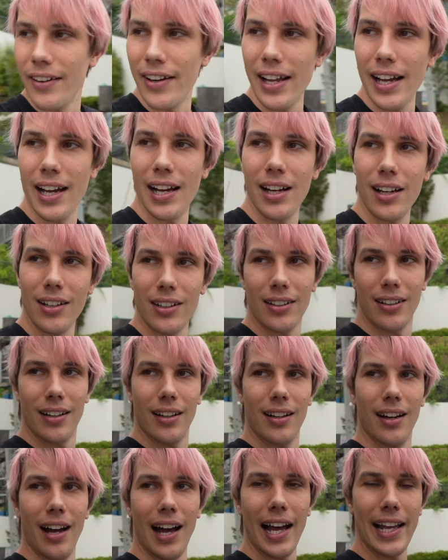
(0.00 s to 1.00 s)
and now happy.
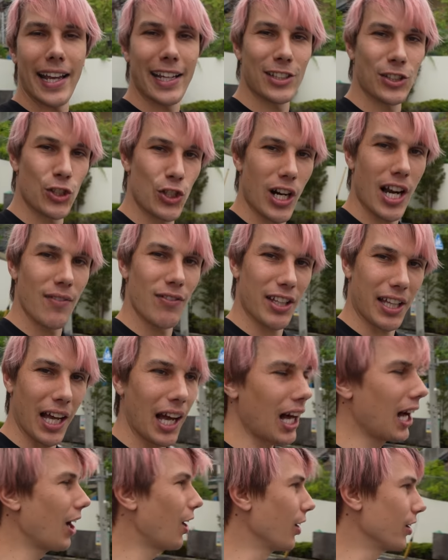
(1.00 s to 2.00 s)
I get to drive the
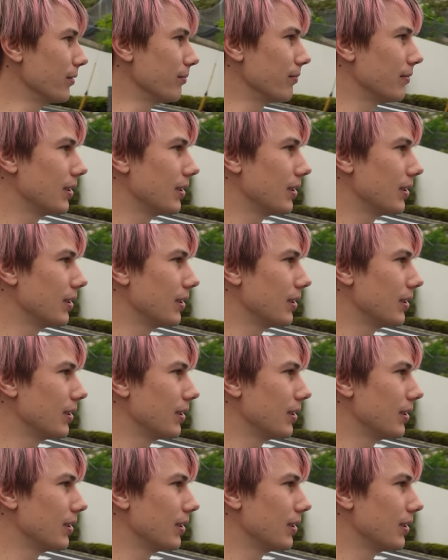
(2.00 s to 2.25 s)
car home.